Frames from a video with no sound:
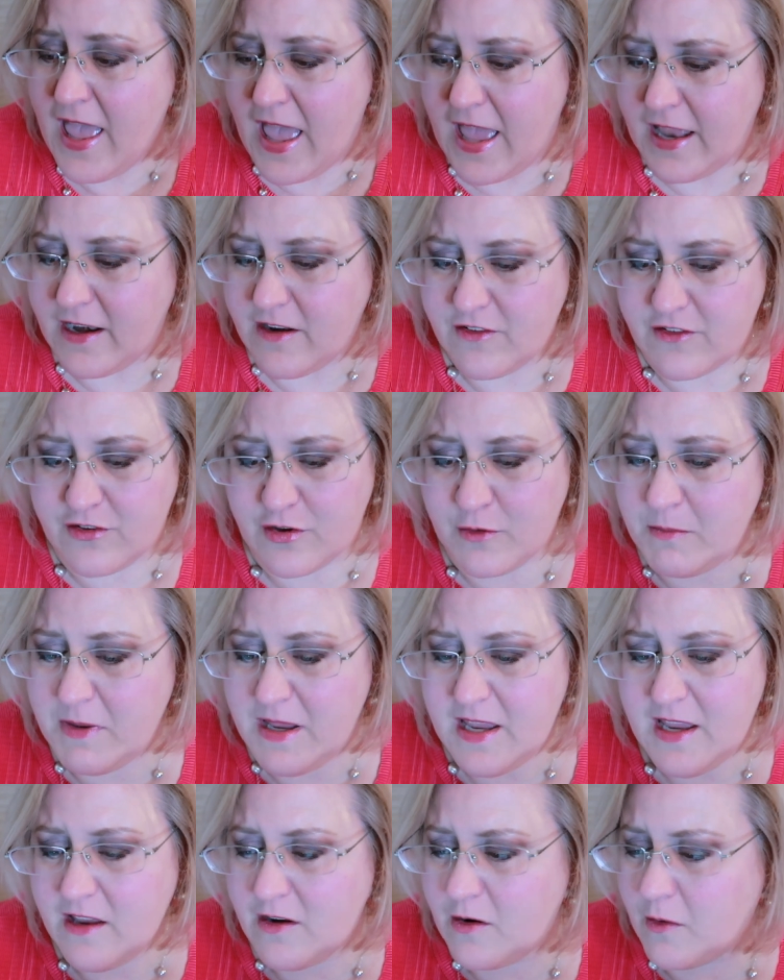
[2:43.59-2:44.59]
And to
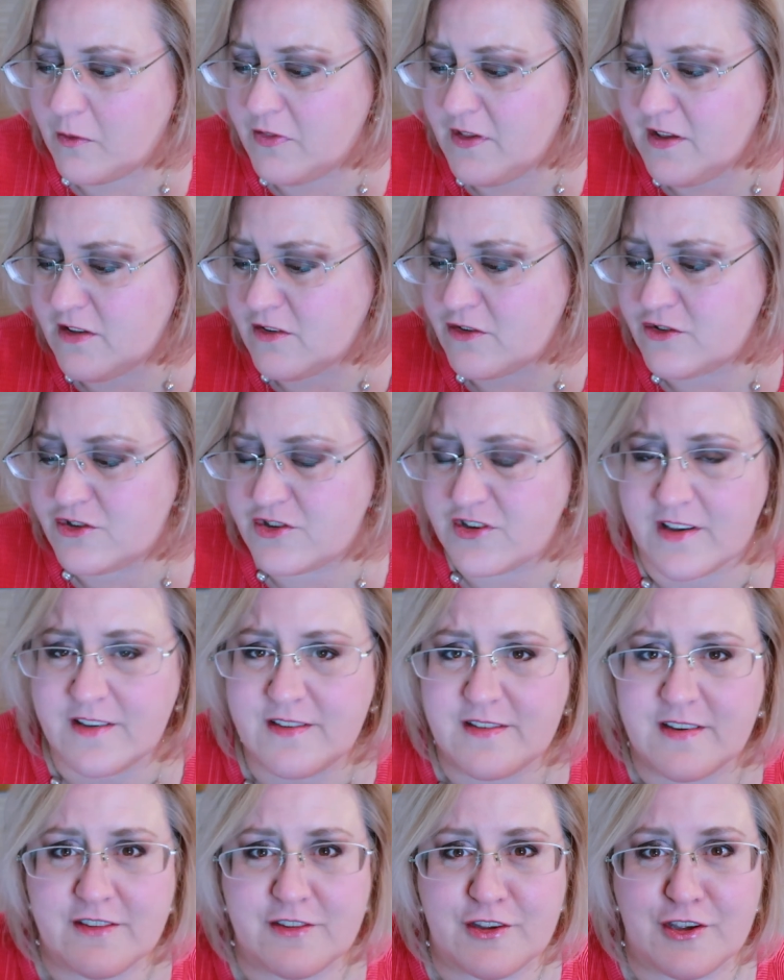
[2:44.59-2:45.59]
me, you know, these are
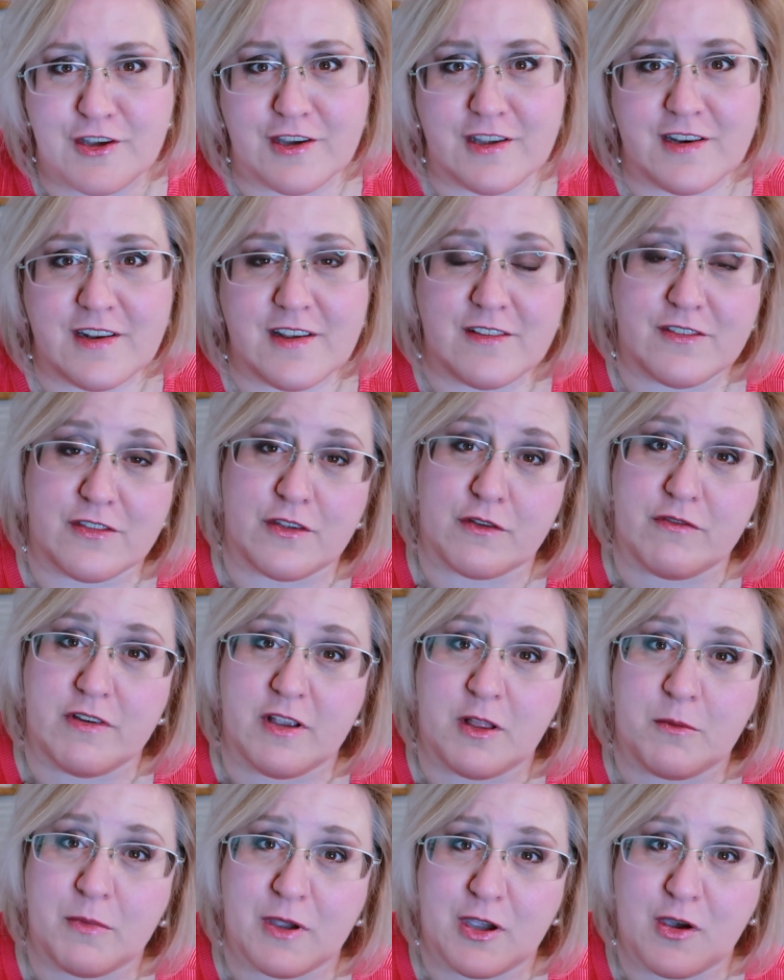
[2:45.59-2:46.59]
just as good as the
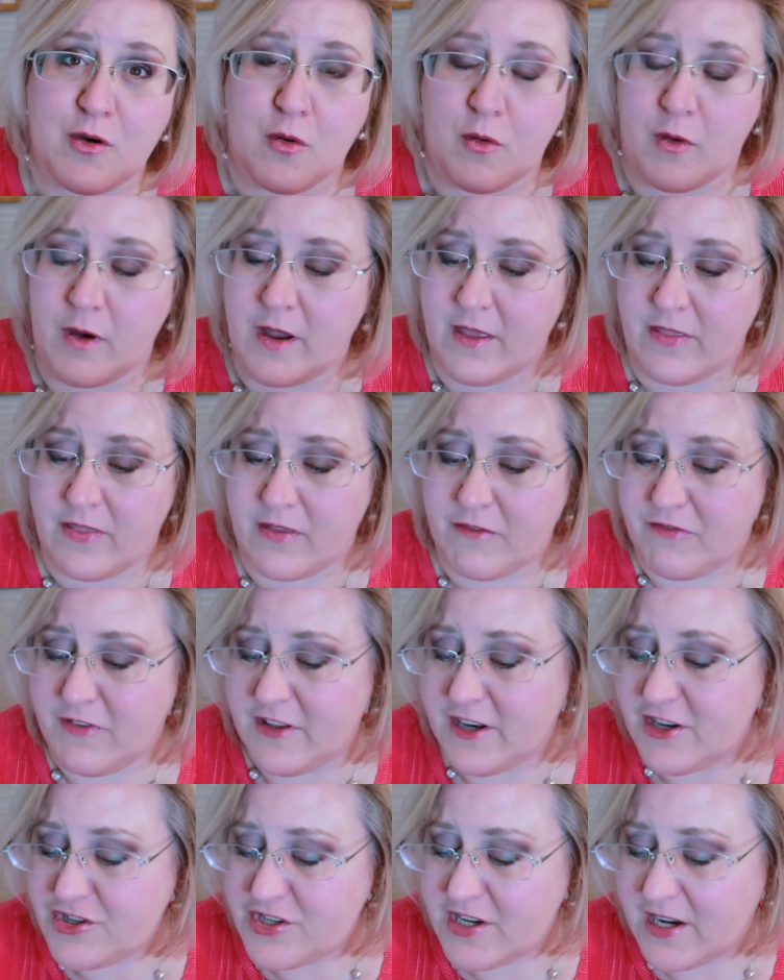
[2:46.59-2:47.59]
real McCoy. The
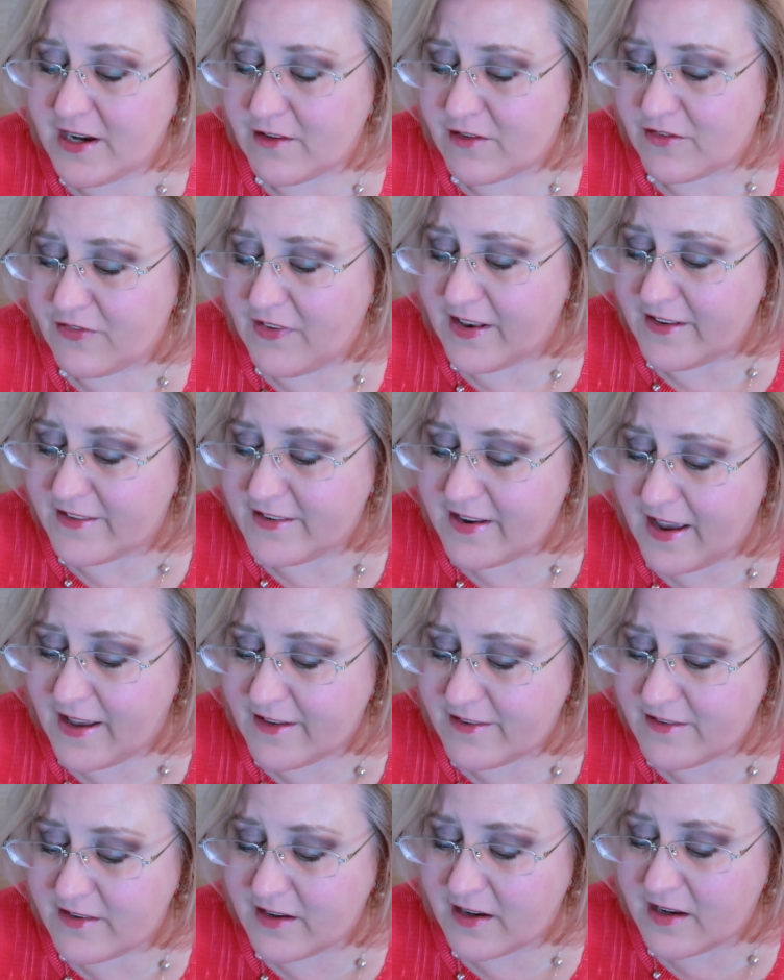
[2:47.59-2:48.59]
finishing is
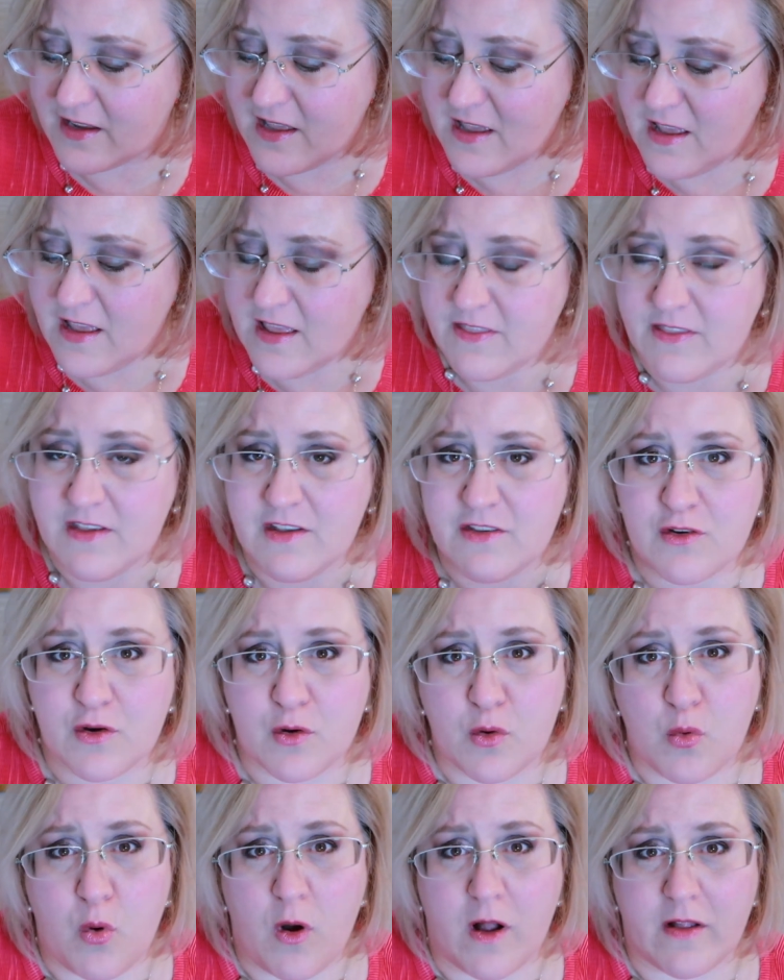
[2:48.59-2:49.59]
fantastic. These are
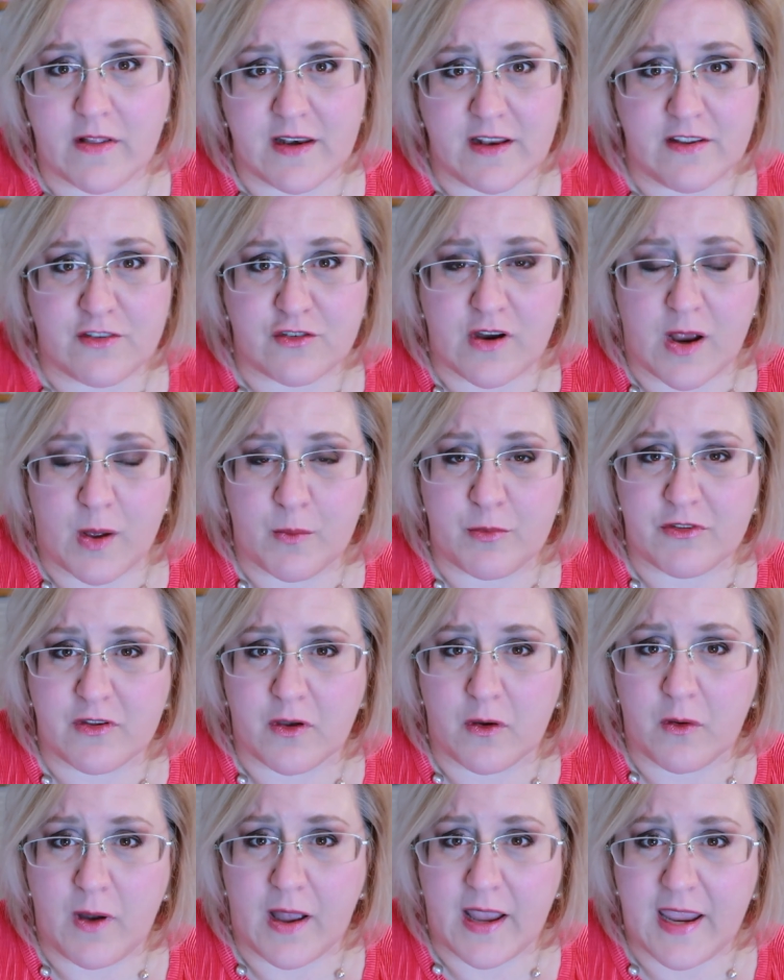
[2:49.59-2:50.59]
quality straps,
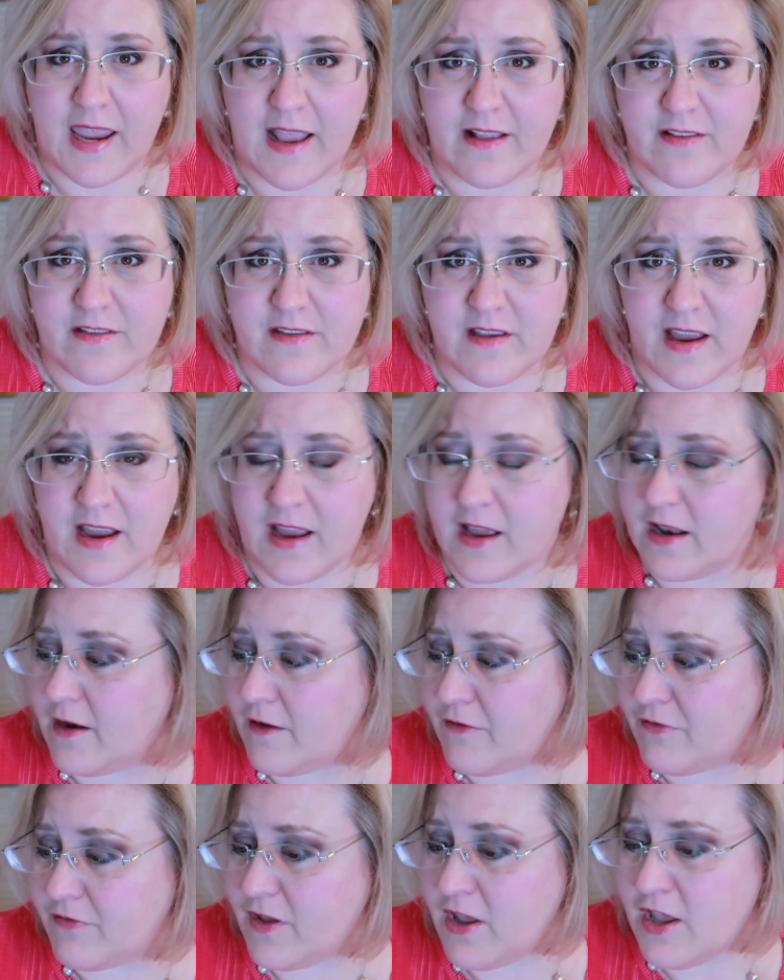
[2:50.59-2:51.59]
so I can't say
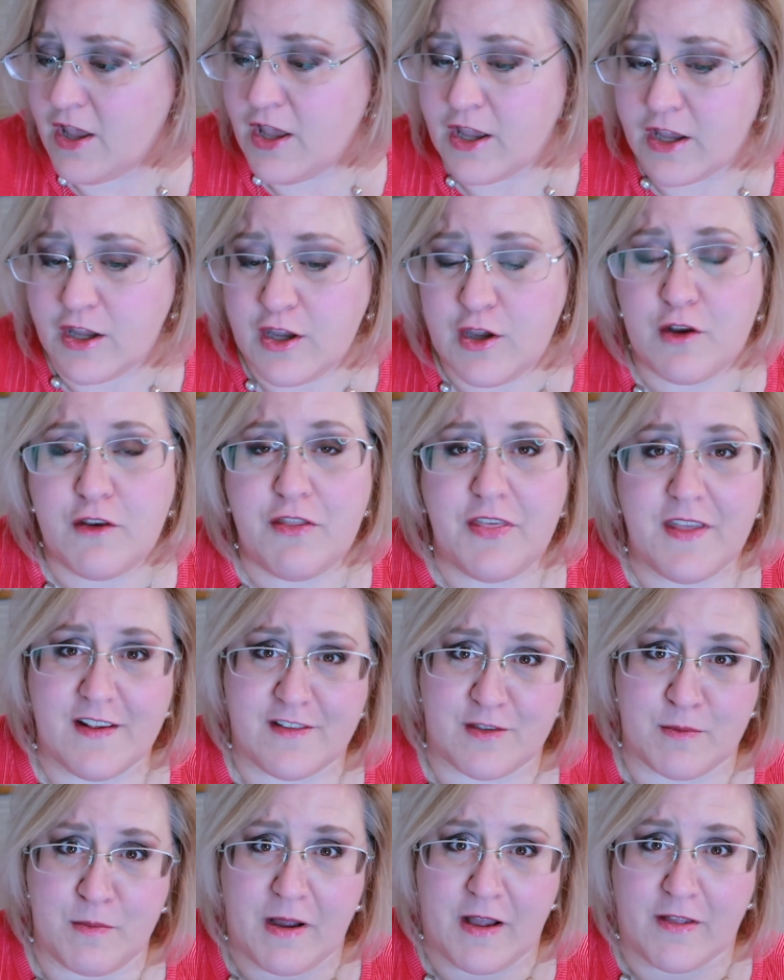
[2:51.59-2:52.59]
enough good
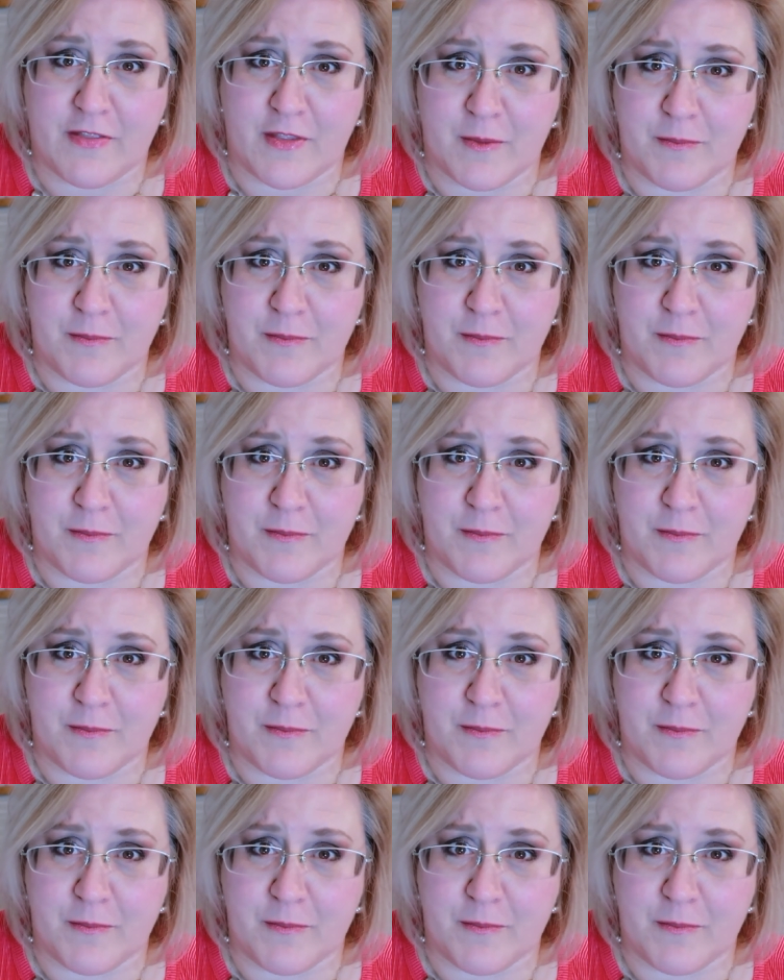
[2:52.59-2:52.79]
things about